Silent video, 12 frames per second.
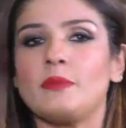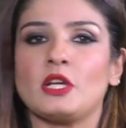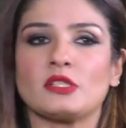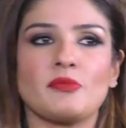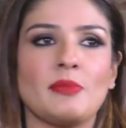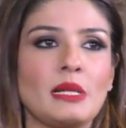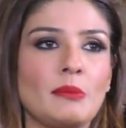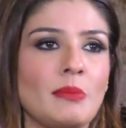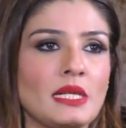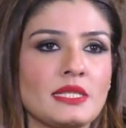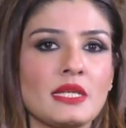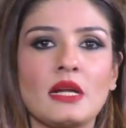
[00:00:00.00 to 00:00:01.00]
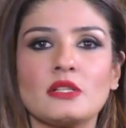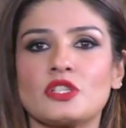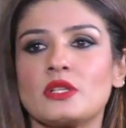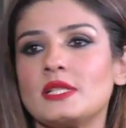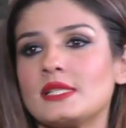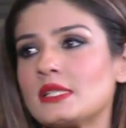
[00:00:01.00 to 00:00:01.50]
because of
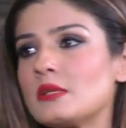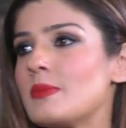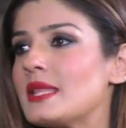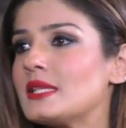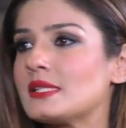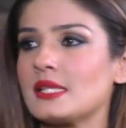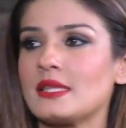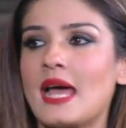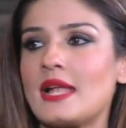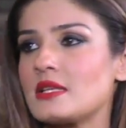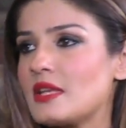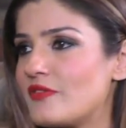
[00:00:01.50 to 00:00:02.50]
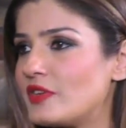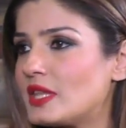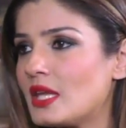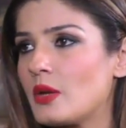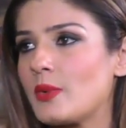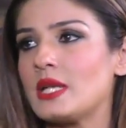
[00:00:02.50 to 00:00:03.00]
multiculturalism and this and that and
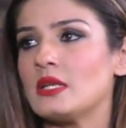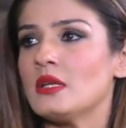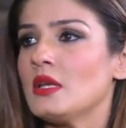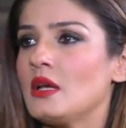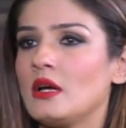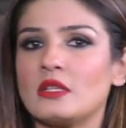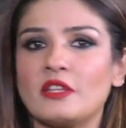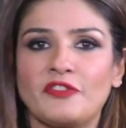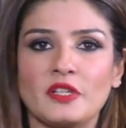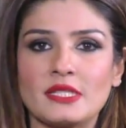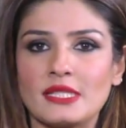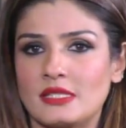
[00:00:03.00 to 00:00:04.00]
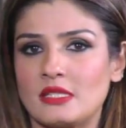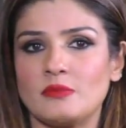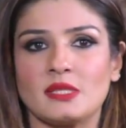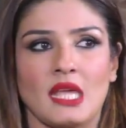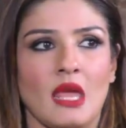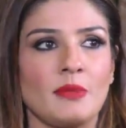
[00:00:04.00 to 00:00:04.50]
everything, when different
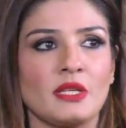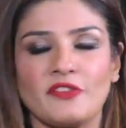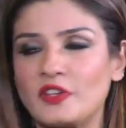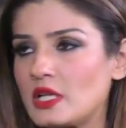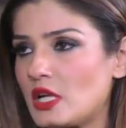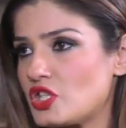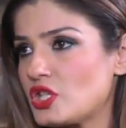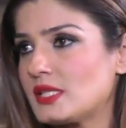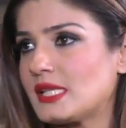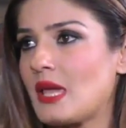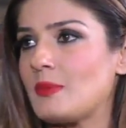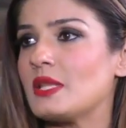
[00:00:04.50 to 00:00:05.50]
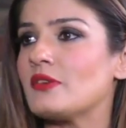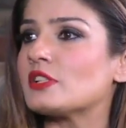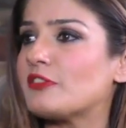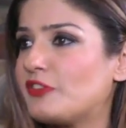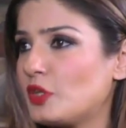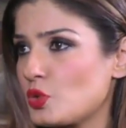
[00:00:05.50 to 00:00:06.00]
systems came in, different cultures came in, there was
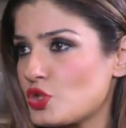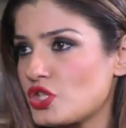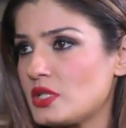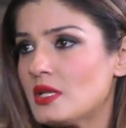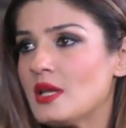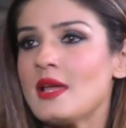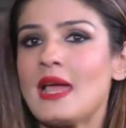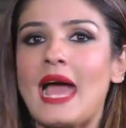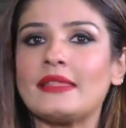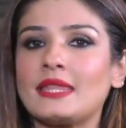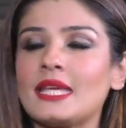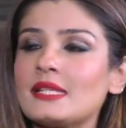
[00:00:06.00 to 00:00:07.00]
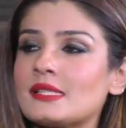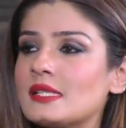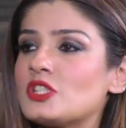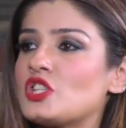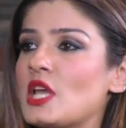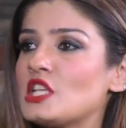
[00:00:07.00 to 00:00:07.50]
a fusion and things
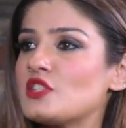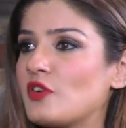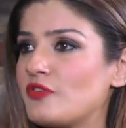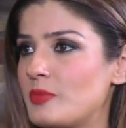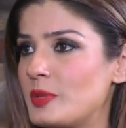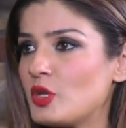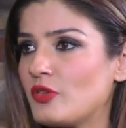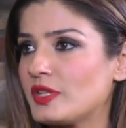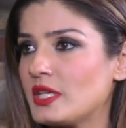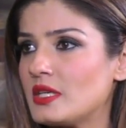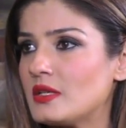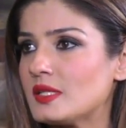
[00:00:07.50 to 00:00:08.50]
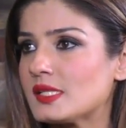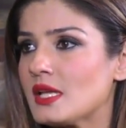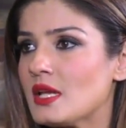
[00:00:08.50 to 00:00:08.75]
did change for women over the years.